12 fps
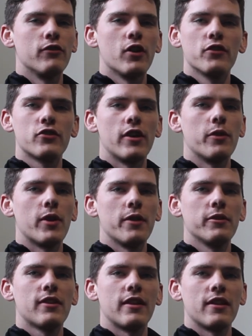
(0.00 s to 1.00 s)
involved straight away
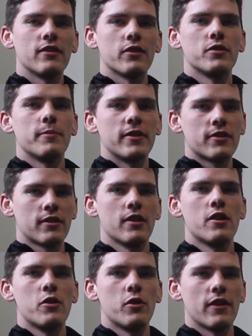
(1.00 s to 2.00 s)
with things, I was a bit
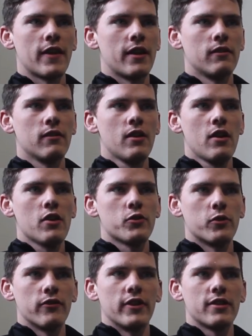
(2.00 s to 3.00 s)
slow, and then
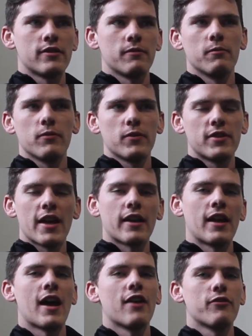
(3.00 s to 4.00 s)
sort of in the
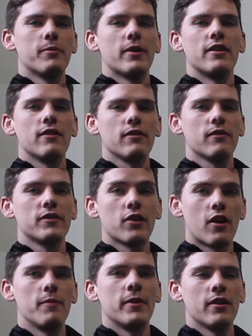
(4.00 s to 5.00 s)
second half of my
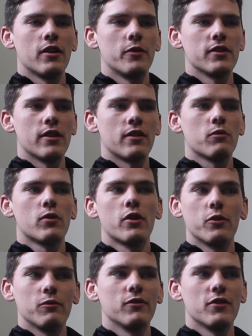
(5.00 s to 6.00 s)
time here I was like,
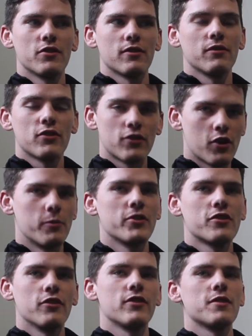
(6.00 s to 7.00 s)
whoa, there's so much
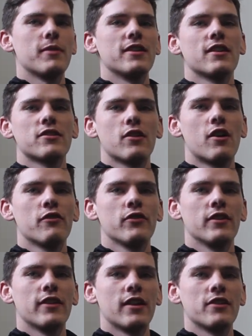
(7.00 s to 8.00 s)
stuff this place has to offer,
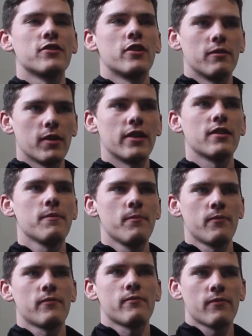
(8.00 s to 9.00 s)
and then I started like,
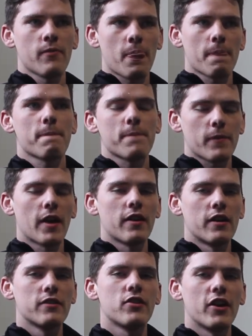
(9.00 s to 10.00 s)

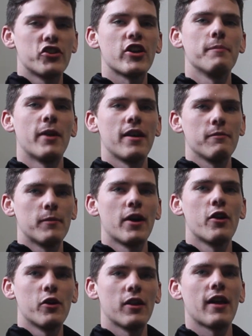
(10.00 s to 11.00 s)
my
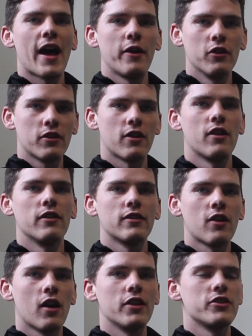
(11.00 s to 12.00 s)
whole outlook on
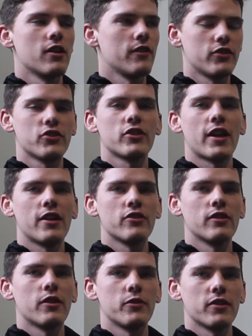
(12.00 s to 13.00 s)
college life just changed,
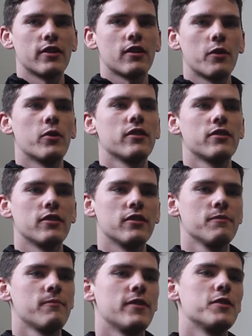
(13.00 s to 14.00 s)
and I was like, I want
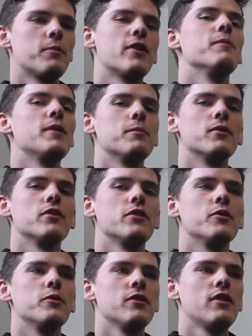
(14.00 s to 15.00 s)
to inspire people
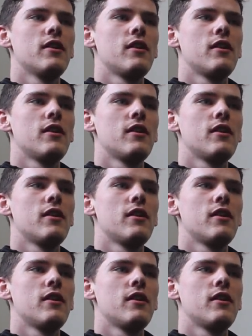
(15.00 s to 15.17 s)
who